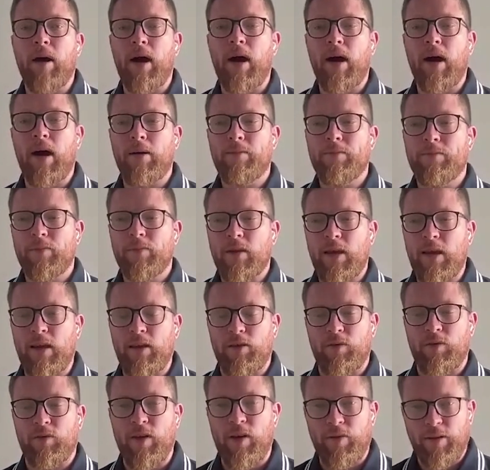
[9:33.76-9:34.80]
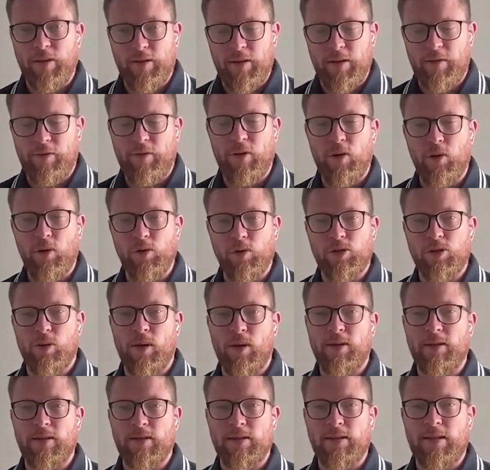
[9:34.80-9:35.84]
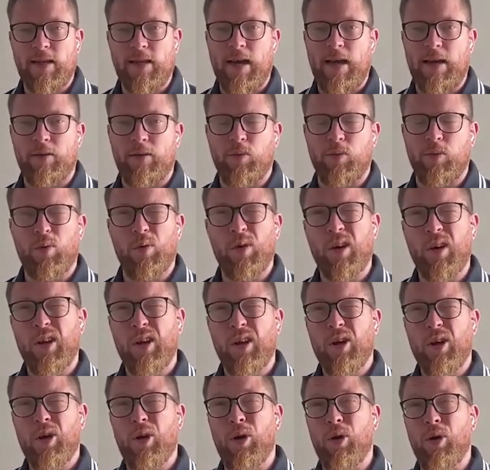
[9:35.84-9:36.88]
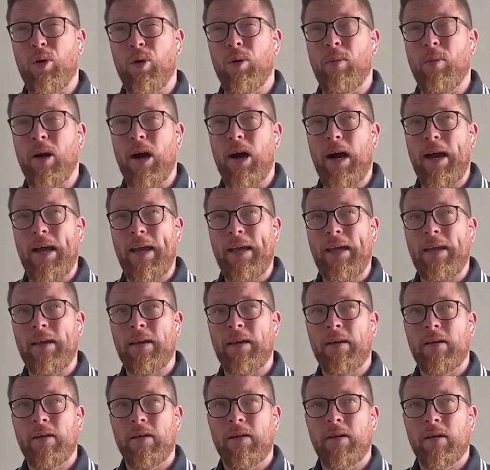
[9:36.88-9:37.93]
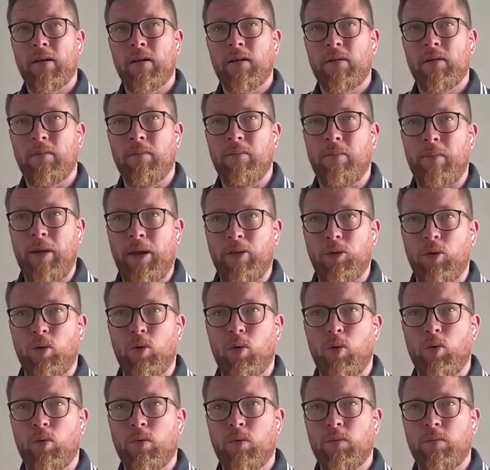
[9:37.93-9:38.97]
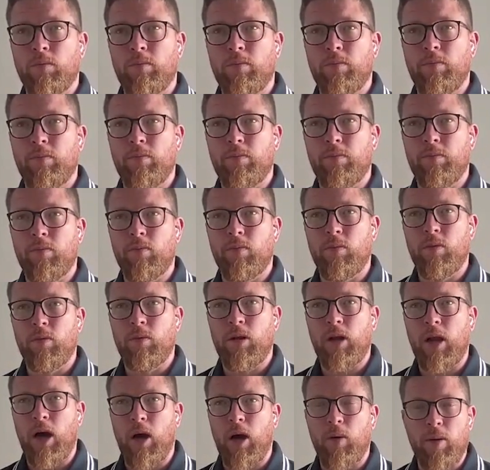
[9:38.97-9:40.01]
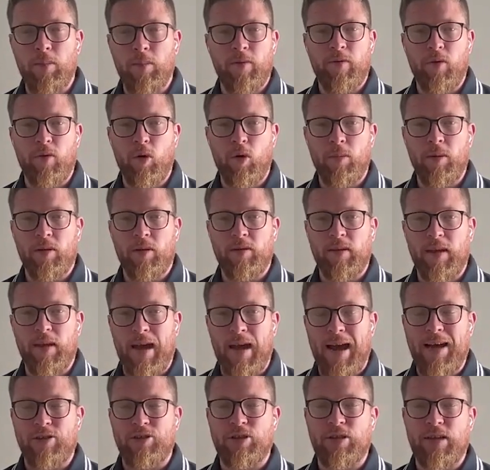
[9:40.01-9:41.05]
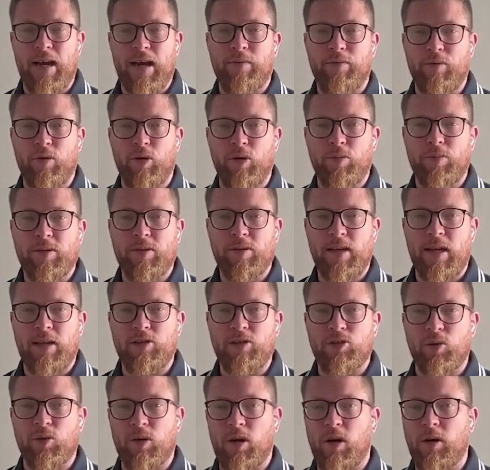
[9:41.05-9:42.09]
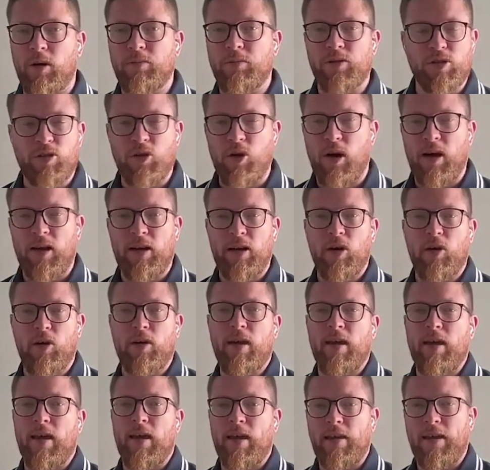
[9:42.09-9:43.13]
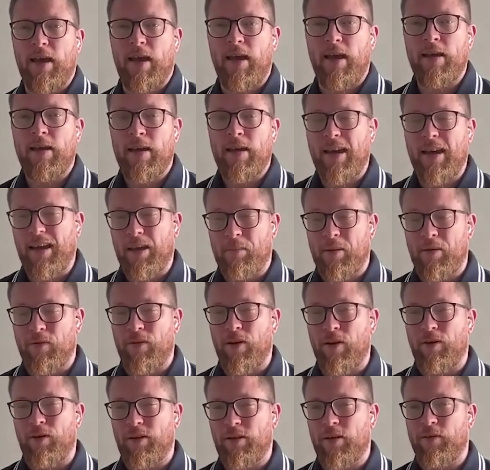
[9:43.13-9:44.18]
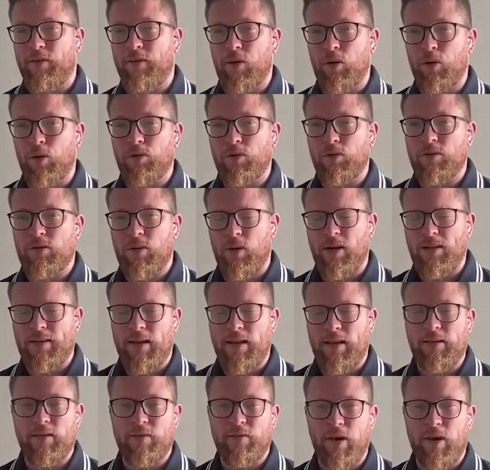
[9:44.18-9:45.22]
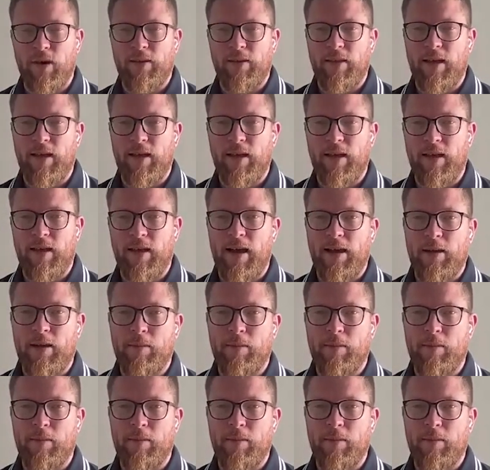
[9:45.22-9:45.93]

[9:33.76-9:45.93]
But it's very difficult to understand, well, who are my middle, lower performers that actually have real potential and I'm just not unlocking it yet. It can be very difficult to identify that.